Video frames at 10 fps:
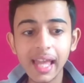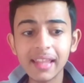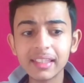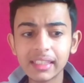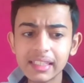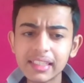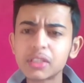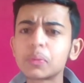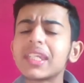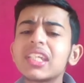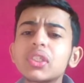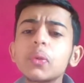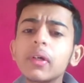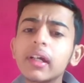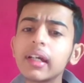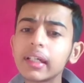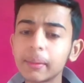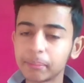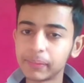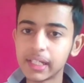and the things that we need to
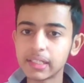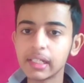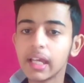complete.